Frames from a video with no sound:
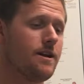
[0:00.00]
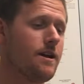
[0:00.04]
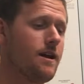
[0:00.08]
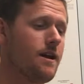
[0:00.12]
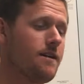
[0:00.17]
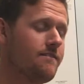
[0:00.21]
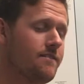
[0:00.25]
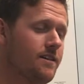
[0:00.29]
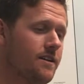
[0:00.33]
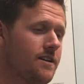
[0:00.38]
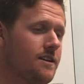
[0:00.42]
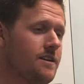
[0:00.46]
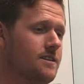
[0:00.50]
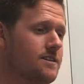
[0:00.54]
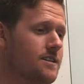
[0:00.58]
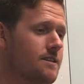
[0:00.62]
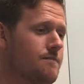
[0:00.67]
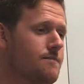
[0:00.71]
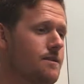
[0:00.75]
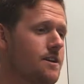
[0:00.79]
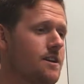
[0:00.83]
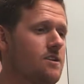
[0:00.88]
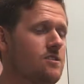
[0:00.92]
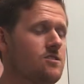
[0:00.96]
we have done an
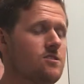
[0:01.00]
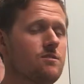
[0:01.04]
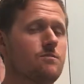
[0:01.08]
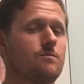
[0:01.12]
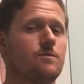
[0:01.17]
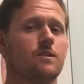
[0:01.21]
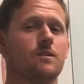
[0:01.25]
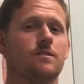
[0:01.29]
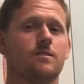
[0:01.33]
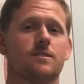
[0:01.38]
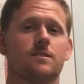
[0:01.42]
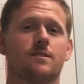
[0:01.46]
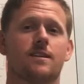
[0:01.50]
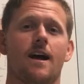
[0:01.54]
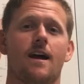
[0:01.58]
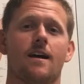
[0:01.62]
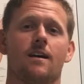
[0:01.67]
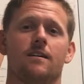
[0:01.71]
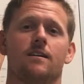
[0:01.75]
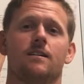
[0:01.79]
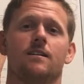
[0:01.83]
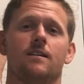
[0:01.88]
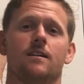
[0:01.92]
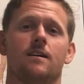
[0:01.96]
examination, we know
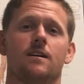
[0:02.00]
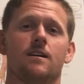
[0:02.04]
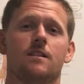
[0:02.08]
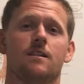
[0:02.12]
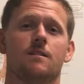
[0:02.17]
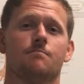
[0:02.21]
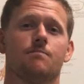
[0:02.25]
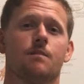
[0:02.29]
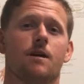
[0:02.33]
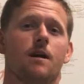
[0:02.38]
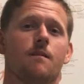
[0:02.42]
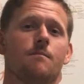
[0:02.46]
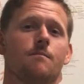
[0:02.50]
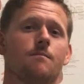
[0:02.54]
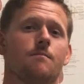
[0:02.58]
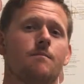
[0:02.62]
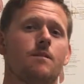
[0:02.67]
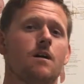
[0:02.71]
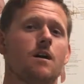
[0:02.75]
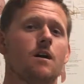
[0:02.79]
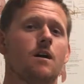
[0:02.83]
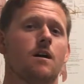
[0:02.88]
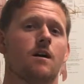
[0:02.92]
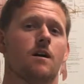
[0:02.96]
exactly the problem.
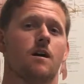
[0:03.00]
